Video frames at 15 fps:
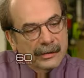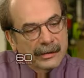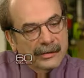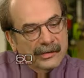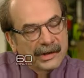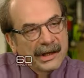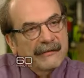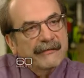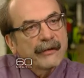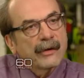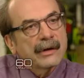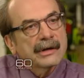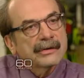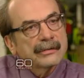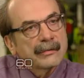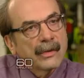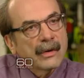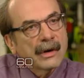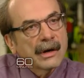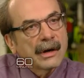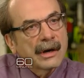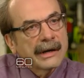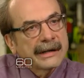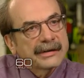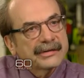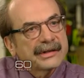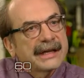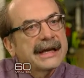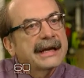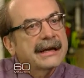Steve focused more on his
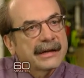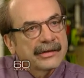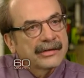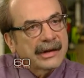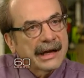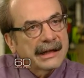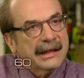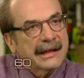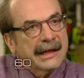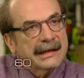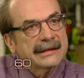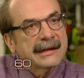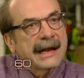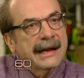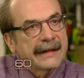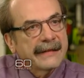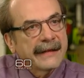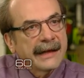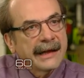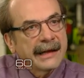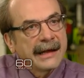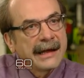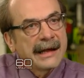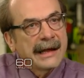kids, I think, than anything,